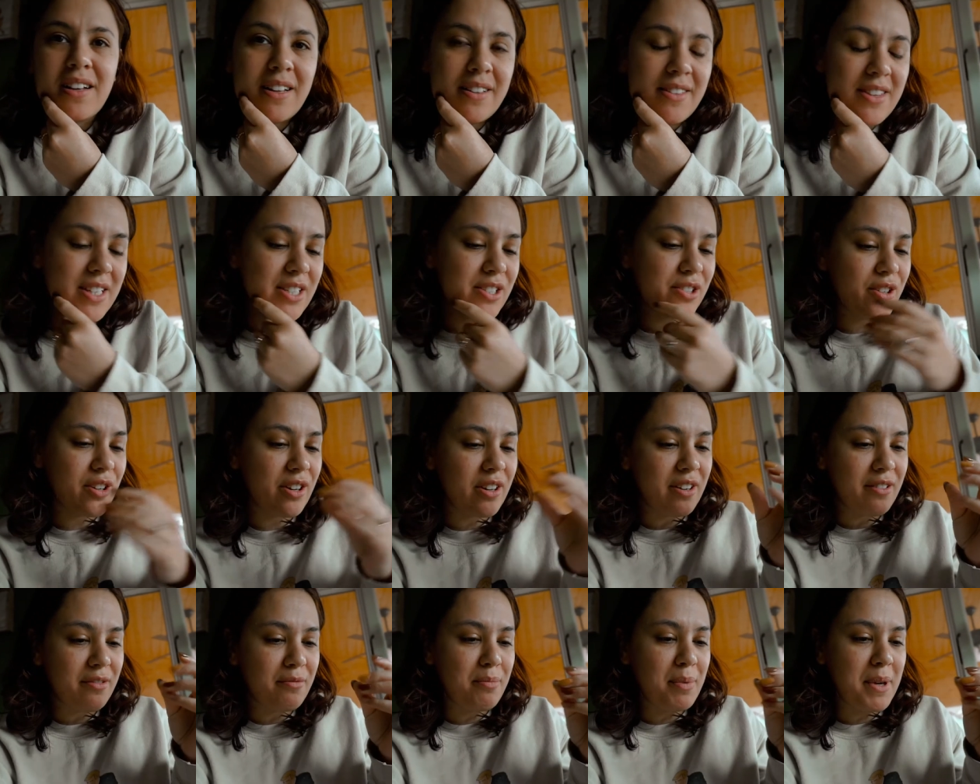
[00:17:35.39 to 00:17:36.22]
This
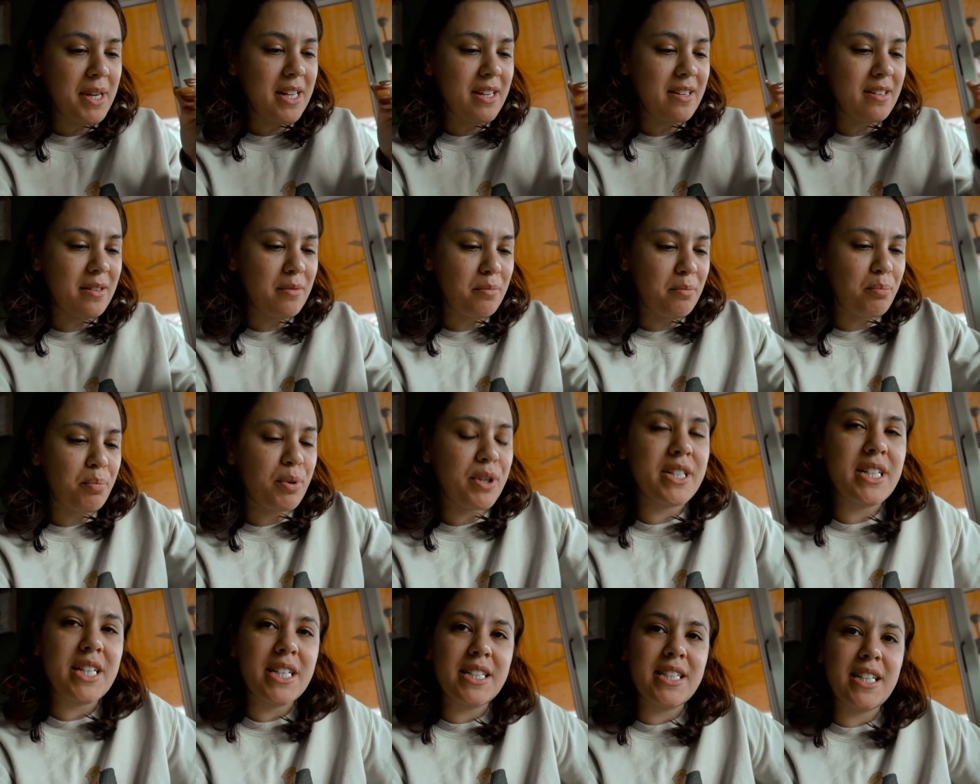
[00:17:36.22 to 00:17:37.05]
could have been
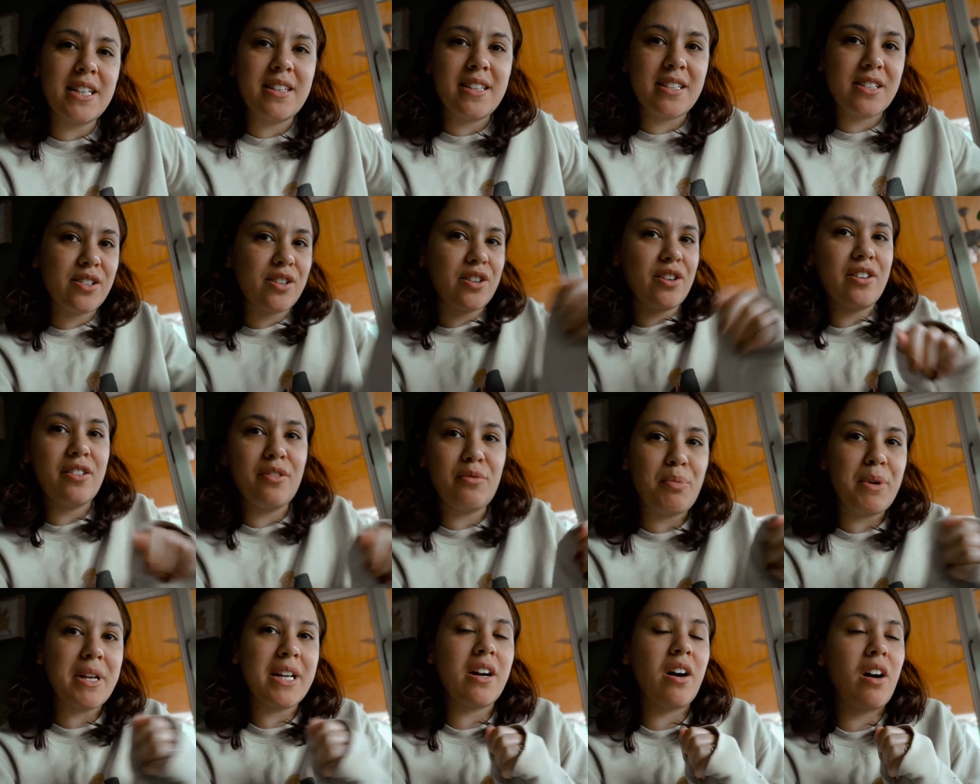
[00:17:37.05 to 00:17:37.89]
predicted, this could
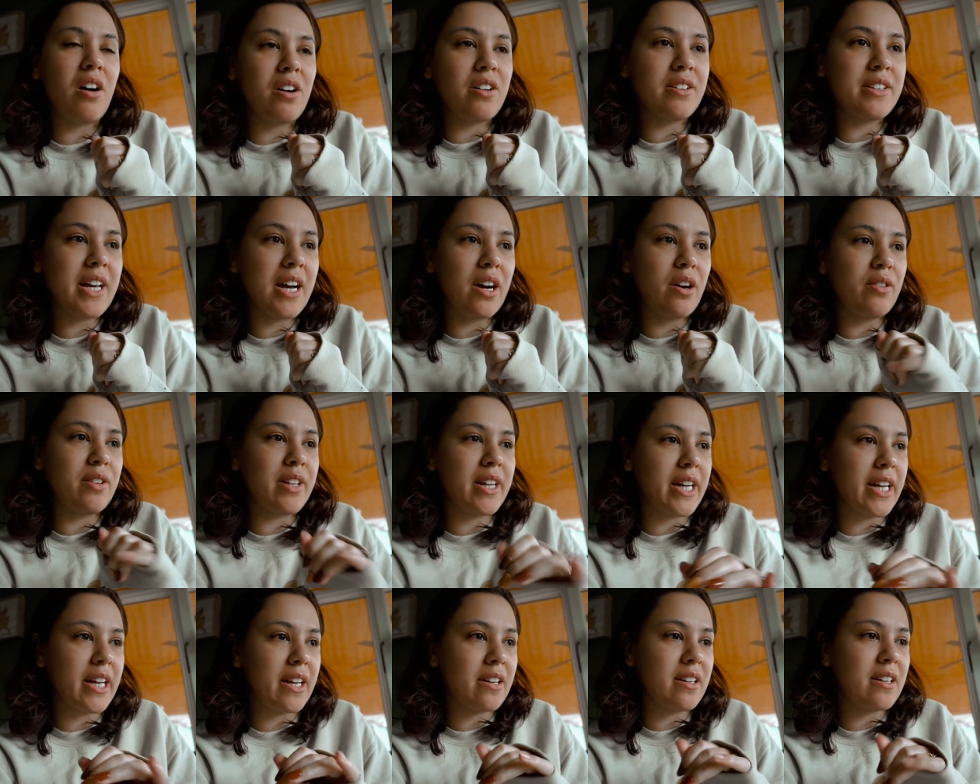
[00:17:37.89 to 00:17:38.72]
have been called out,
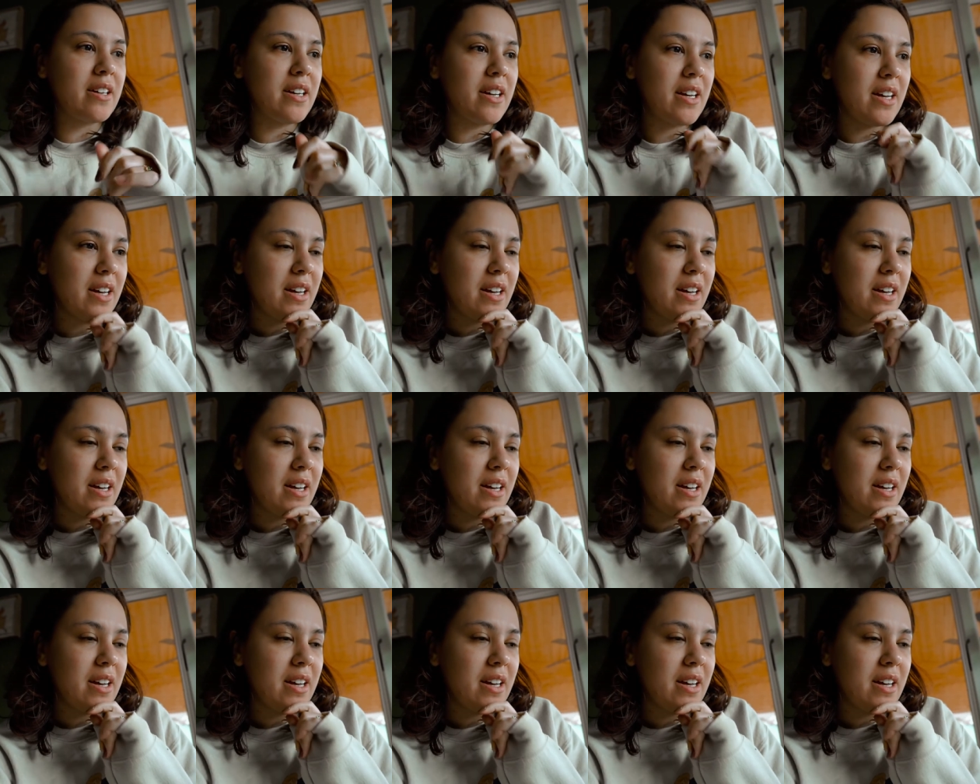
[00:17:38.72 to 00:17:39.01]
like,